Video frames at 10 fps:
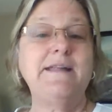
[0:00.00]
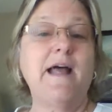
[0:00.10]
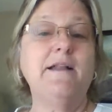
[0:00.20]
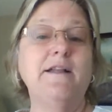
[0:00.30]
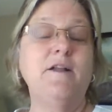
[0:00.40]

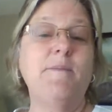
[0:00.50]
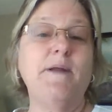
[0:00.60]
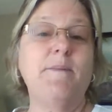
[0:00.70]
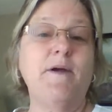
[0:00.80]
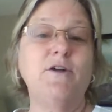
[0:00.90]
Tell a little
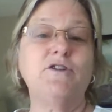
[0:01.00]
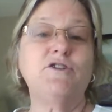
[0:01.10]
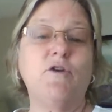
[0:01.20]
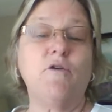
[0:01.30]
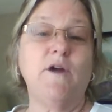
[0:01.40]
bit about your
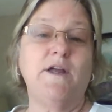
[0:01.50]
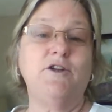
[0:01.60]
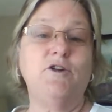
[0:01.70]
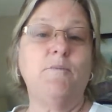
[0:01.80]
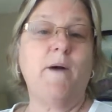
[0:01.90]
story
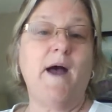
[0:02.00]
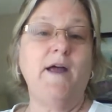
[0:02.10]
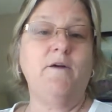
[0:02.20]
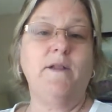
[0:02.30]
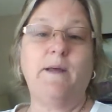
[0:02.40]
and your
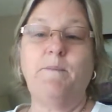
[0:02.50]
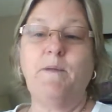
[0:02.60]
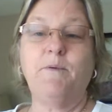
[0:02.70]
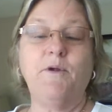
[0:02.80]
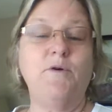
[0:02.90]
bio. Let
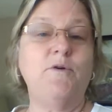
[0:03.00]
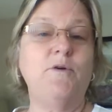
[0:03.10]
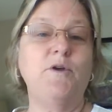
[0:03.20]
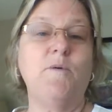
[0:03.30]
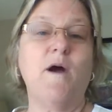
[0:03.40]
people know who
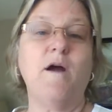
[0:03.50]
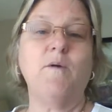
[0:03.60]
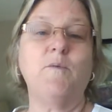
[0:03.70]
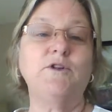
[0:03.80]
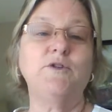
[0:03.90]
you
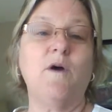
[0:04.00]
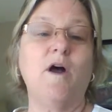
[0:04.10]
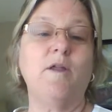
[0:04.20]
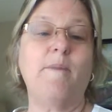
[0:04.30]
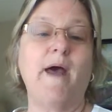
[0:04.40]
are and what you're
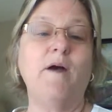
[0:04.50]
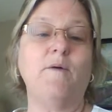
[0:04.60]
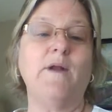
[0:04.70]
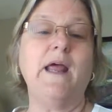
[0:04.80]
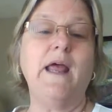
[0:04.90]
all
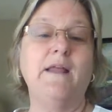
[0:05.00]
about.